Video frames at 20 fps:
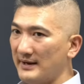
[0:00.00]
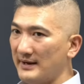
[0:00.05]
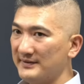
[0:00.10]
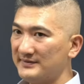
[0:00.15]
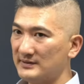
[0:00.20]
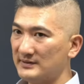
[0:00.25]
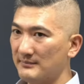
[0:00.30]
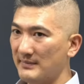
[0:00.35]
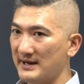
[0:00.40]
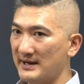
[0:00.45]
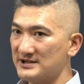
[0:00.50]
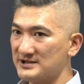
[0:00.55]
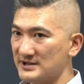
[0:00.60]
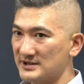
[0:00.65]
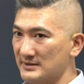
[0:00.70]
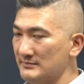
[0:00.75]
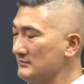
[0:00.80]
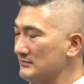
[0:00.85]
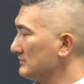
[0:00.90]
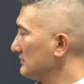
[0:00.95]

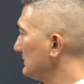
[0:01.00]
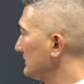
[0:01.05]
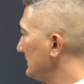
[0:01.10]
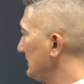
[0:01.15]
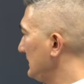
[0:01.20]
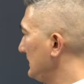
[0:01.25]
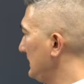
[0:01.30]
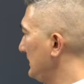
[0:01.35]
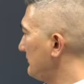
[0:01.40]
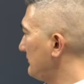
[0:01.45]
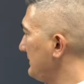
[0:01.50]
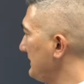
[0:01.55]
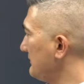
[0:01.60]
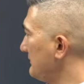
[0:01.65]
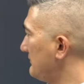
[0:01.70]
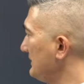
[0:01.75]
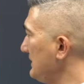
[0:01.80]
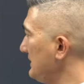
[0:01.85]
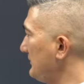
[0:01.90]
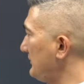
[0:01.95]
estimation, if we
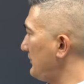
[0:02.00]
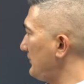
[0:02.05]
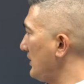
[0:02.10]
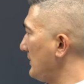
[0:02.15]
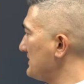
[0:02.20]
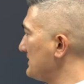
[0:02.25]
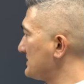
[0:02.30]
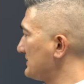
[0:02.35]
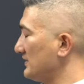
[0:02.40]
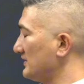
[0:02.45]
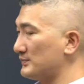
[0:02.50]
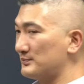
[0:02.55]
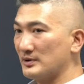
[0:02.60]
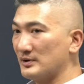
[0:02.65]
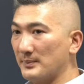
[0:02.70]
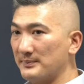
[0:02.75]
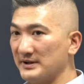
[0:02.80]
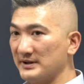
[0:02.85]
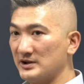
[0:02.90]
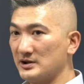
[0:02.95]
refurbish this
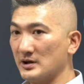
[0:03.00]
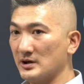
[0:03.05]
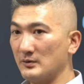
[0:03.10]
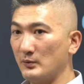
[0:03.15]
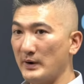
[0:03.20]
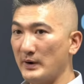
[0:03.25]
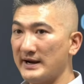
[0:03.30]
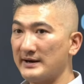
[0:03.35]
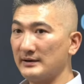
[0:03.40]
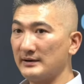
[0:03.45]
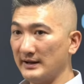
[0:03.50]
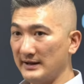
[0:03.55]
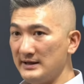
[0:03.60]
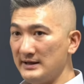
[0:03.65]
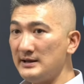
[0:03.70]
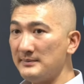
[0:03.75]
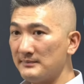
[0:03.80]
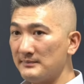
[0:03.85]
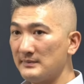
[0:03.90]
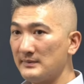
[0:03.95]
property correctly,